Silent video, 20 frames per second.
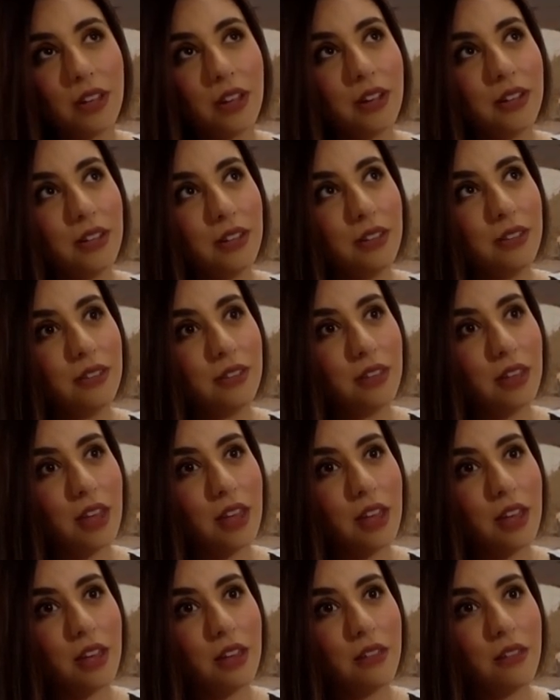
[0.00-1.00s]
Like, I did
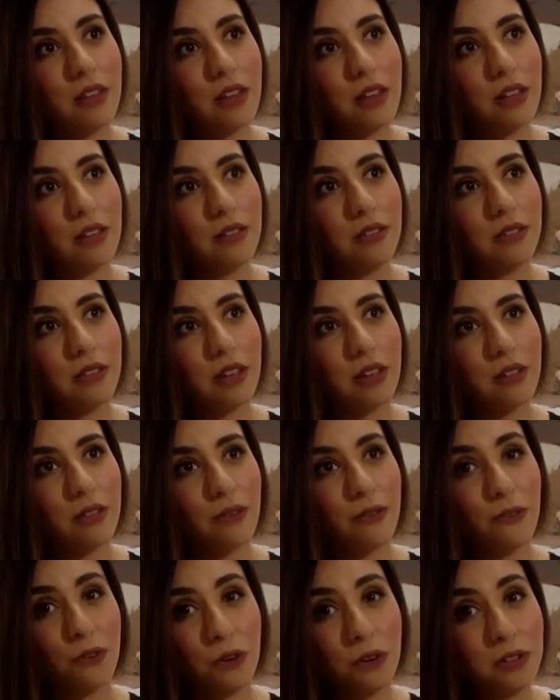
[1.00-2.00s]
see these, like,
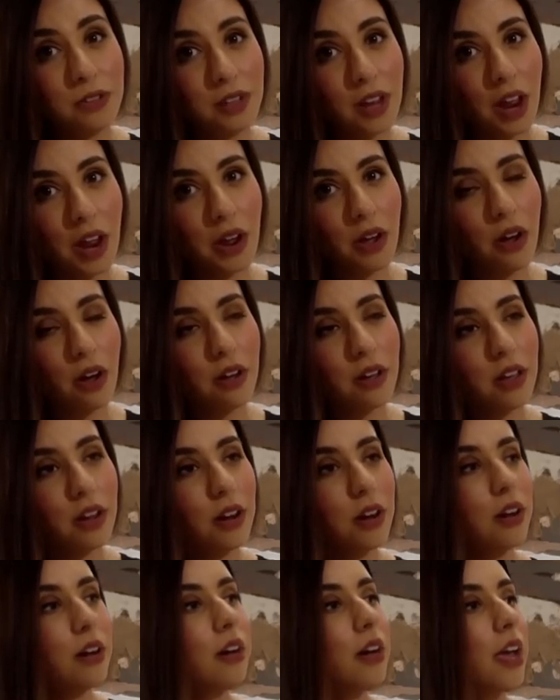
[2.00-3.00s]
the first day I got
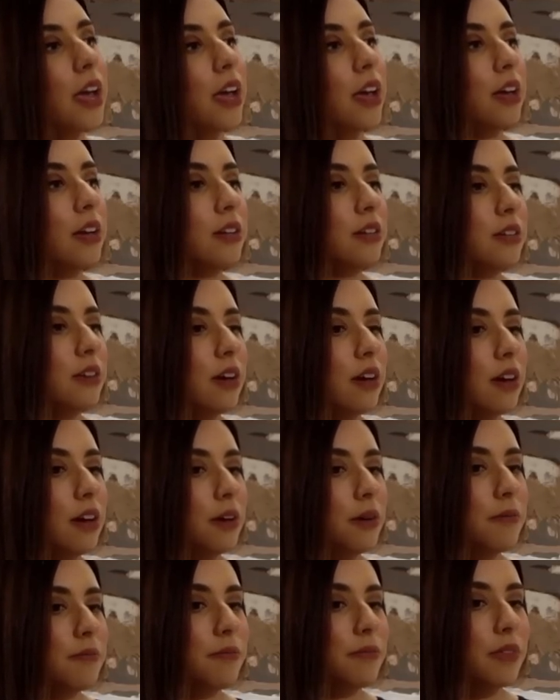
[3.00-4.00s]
here, and
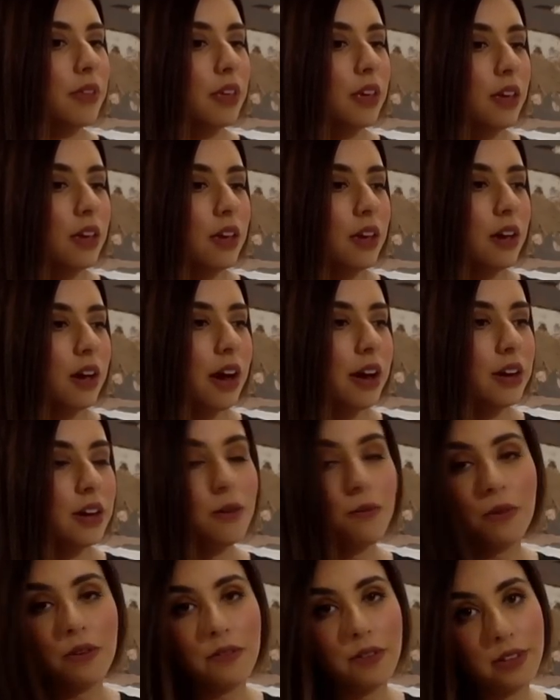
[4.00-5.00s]
I
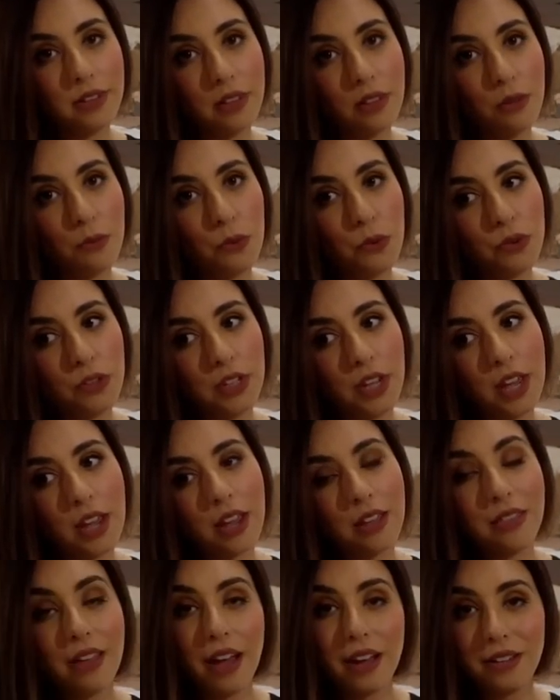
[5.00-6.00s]
didn't revisit the boutique.
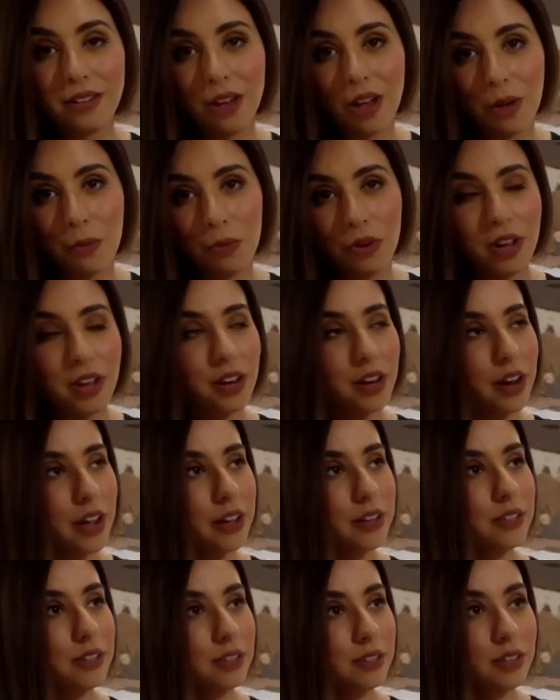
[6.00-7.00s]
At that time when I had
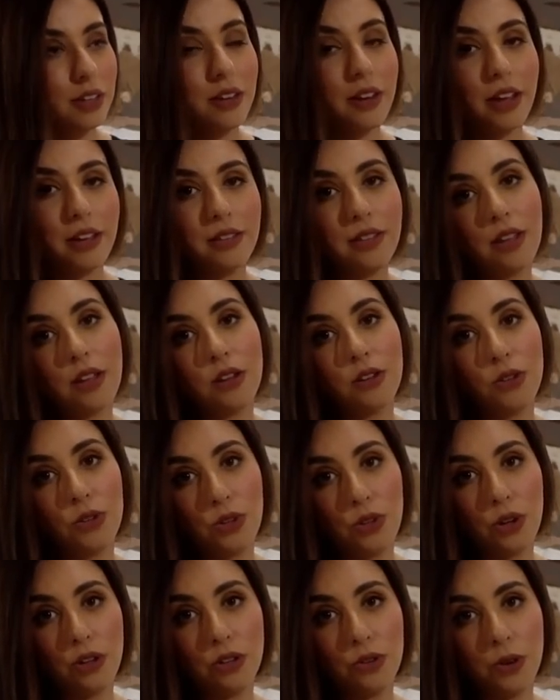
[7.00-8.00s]
asked, they said yes, they could do
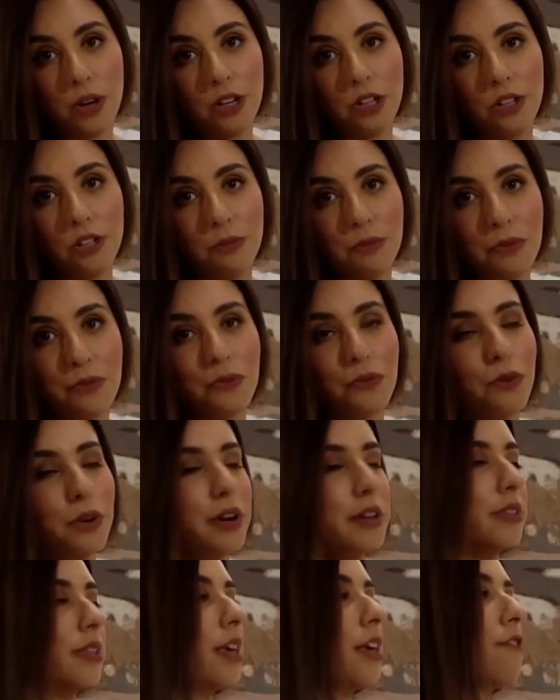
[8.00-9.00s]
the alterations before
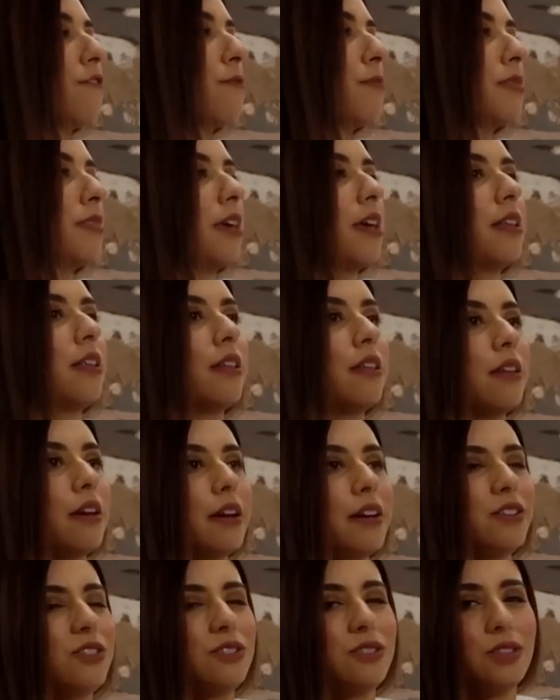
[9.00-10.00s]
I leave, but then
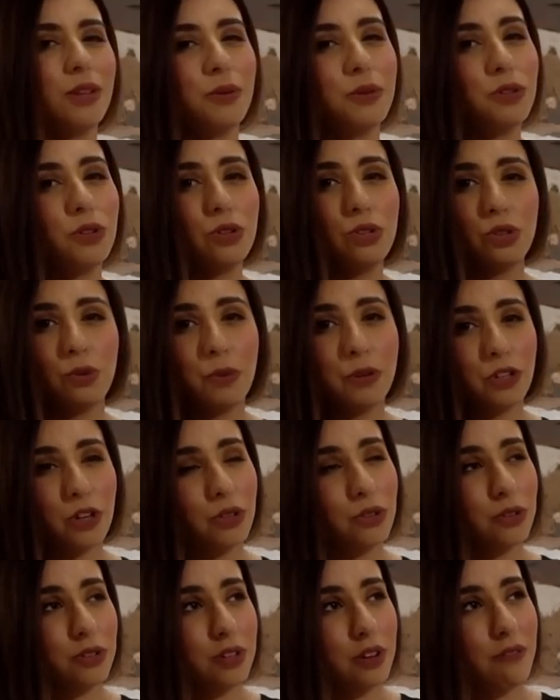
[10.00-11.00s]
there was just so much
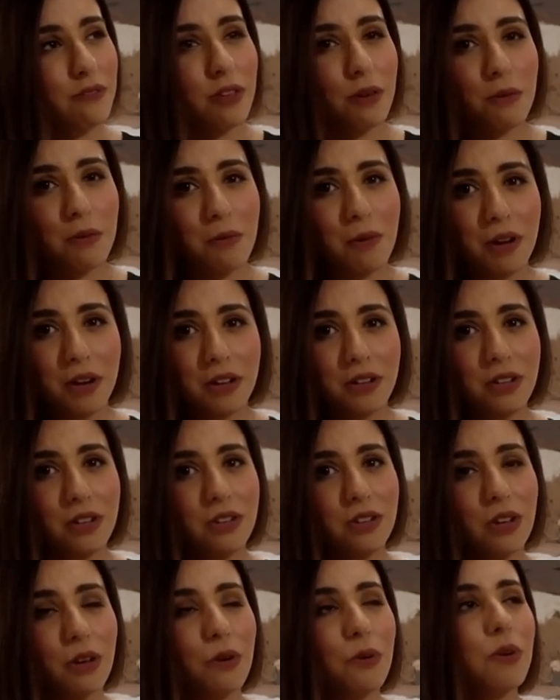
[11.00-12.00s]
other stuff that we wanted to
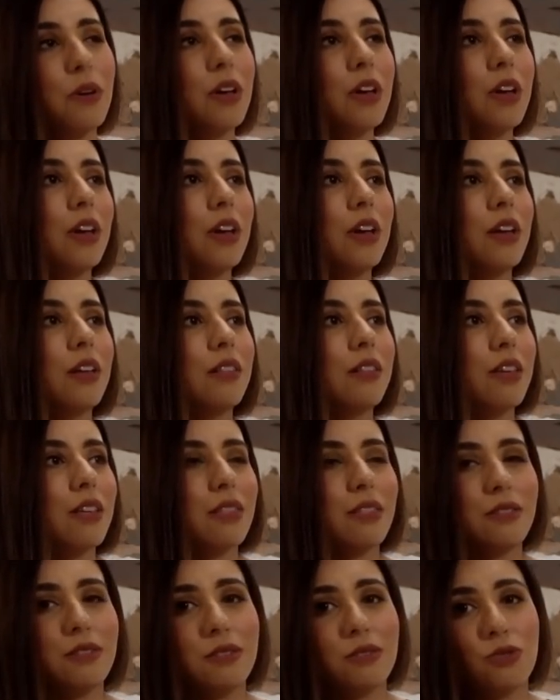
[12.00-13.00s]
do. Like,
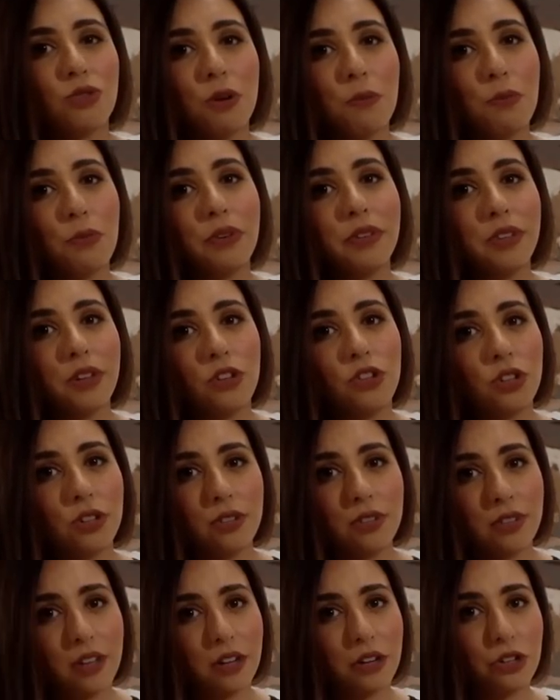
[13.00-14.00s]
this trip wasn't
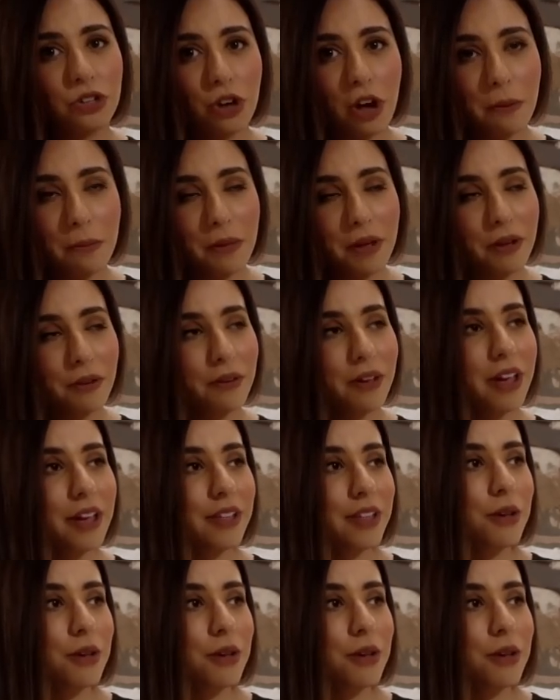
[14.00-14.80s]
just, like, shopping, okay?